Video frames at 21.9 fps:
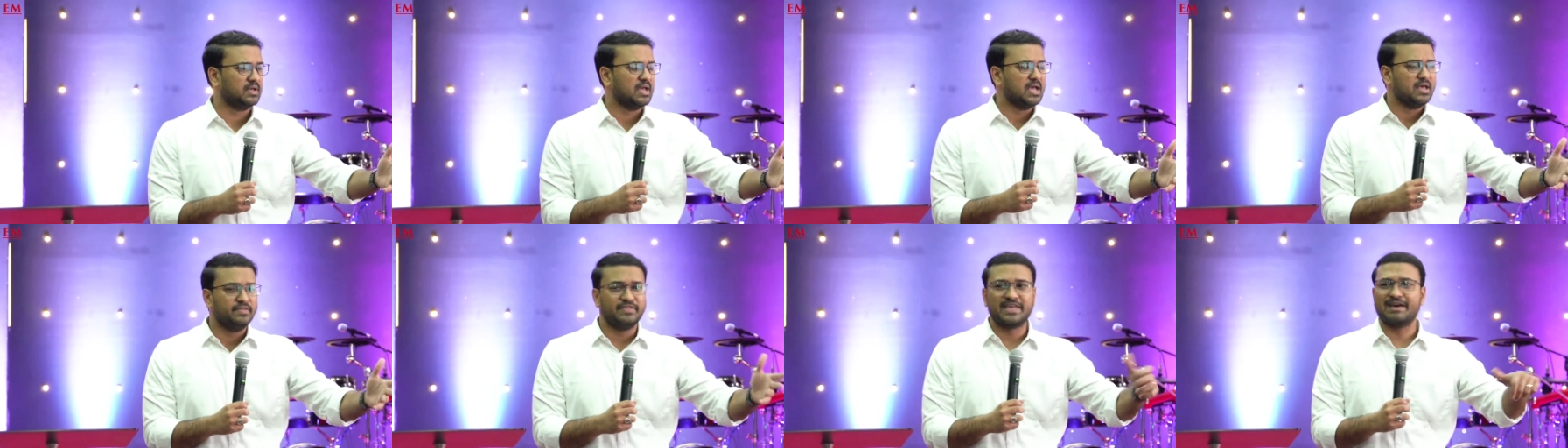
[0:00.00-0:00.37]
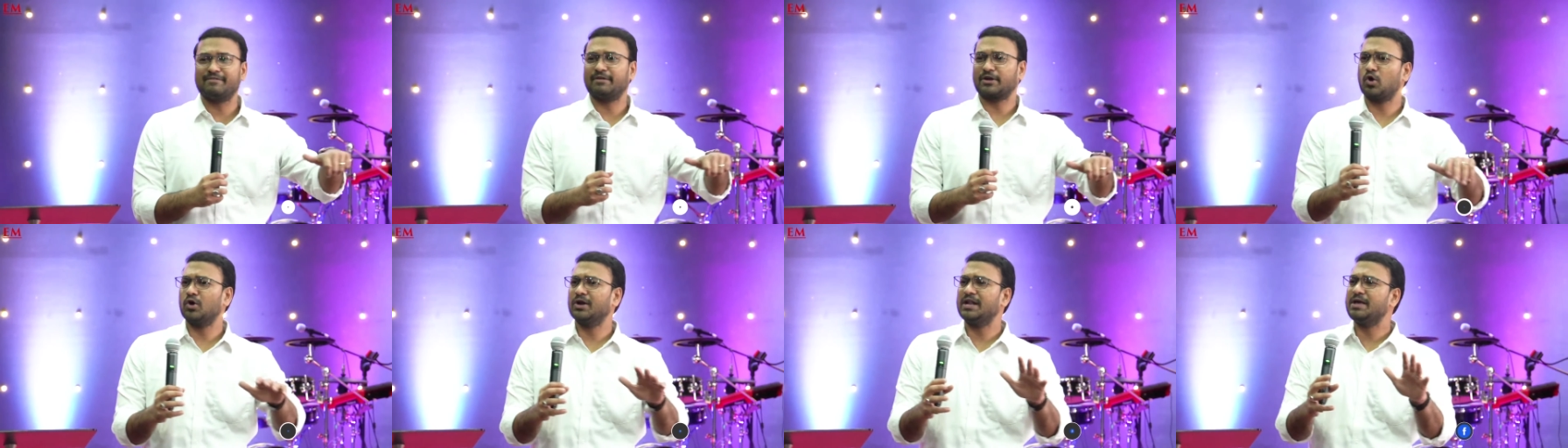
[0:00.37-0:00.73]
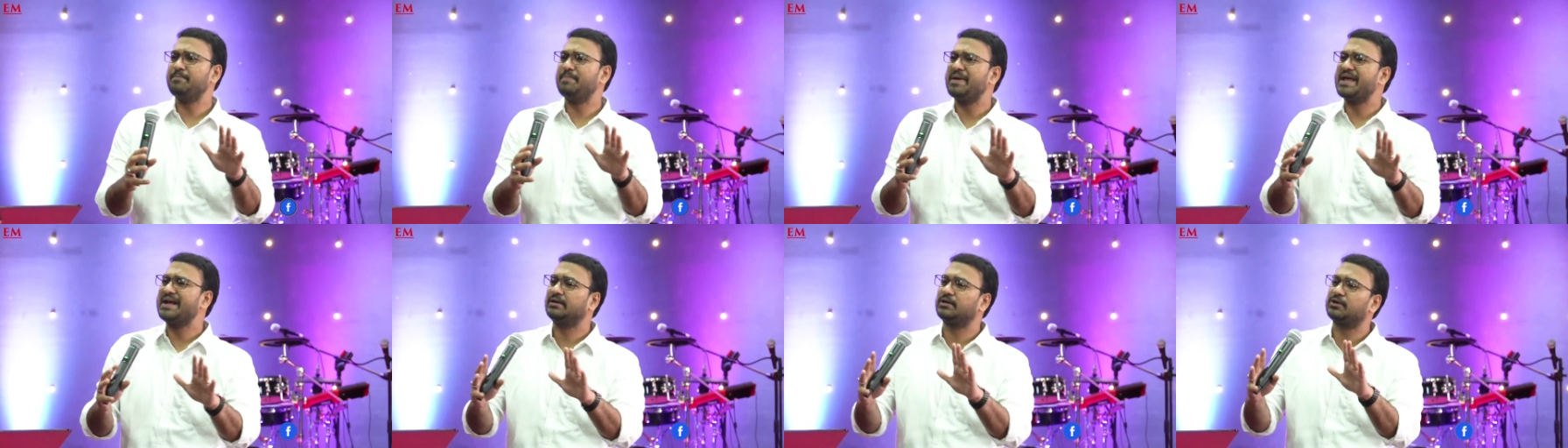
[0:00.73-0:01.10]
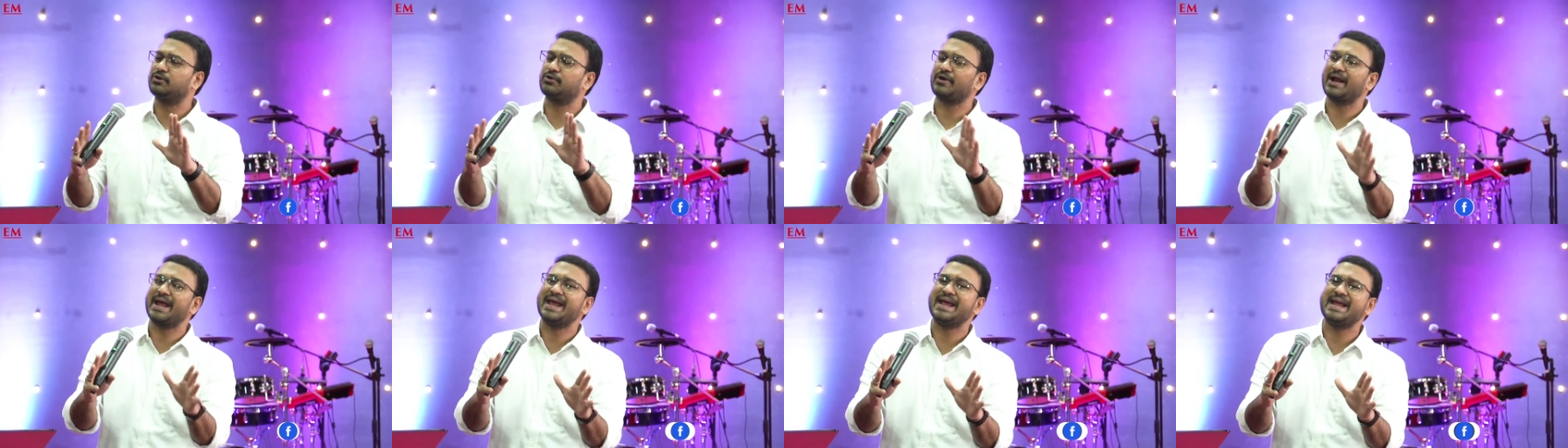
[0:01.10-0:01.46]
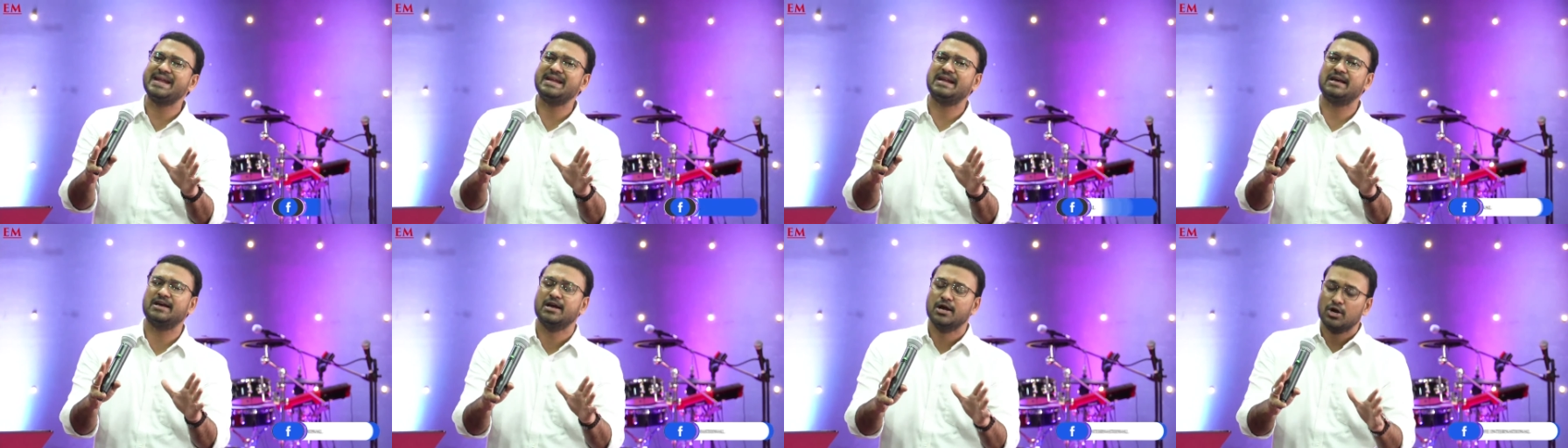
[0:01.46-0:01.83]
They were only being
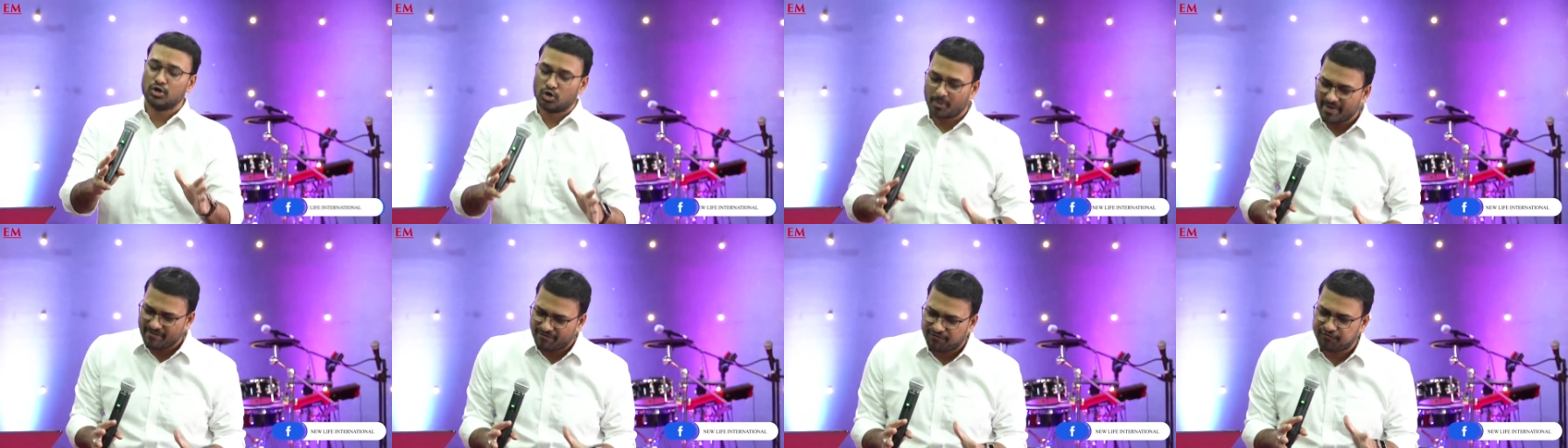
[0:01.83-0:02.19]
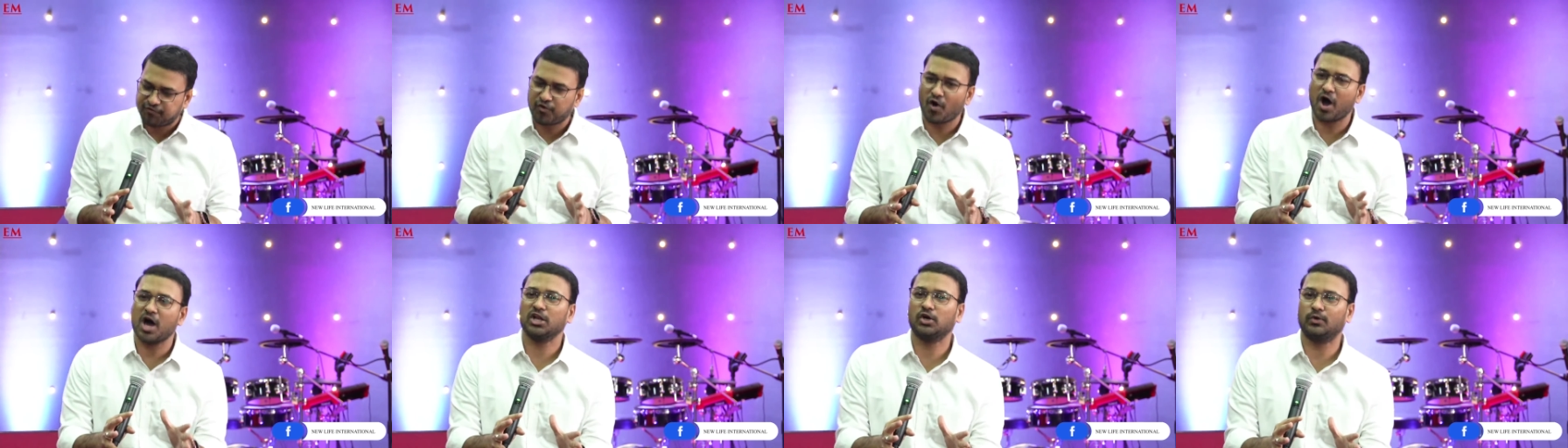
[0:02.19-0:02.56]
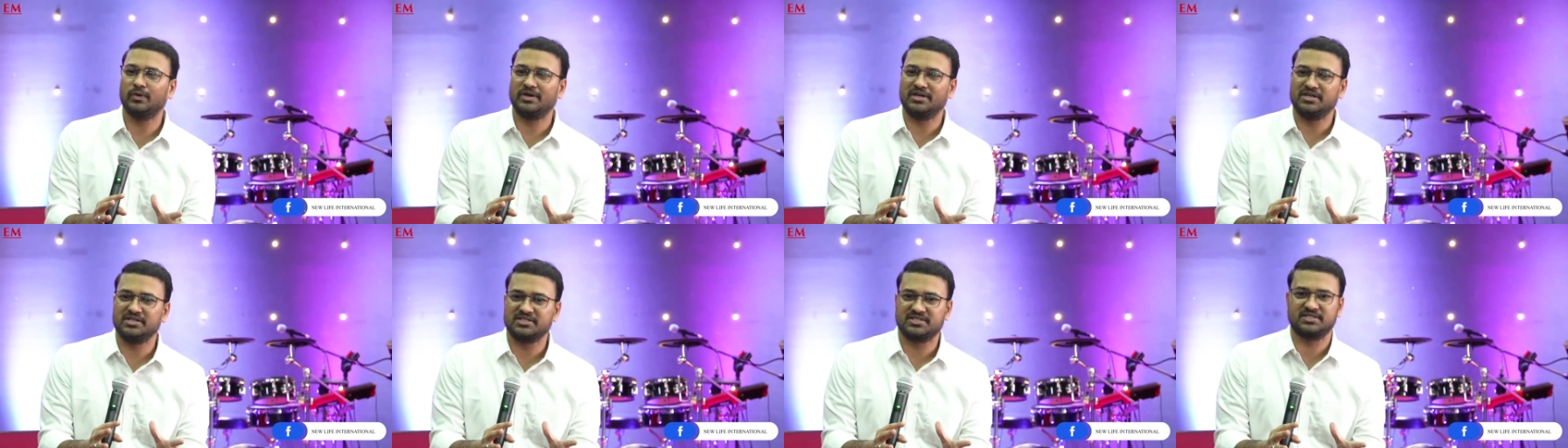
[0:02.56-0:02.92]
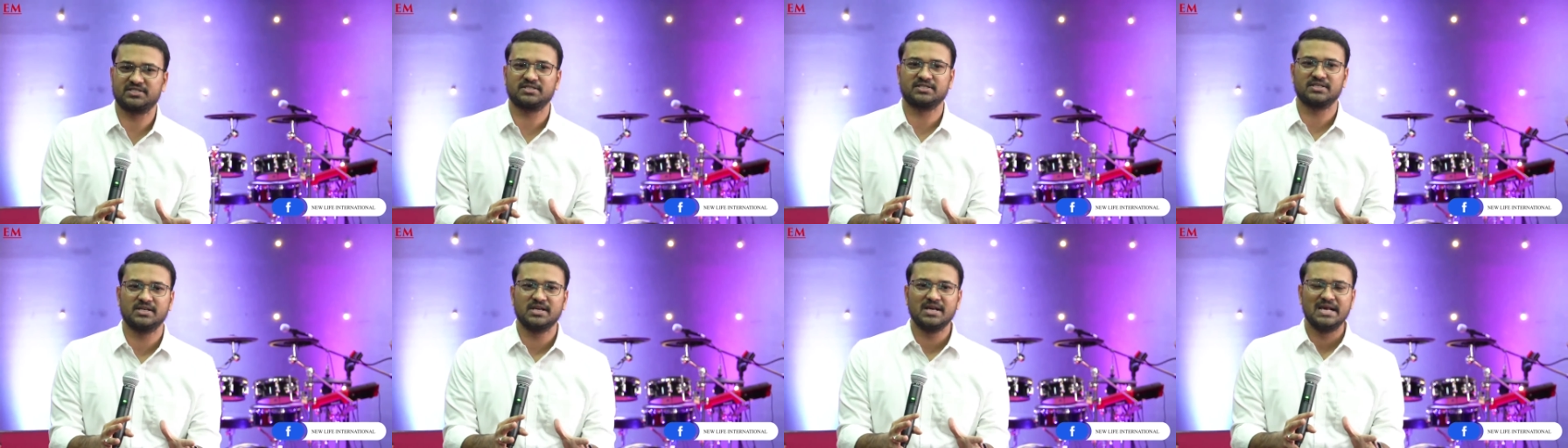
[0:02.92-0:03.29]
trained to be followers.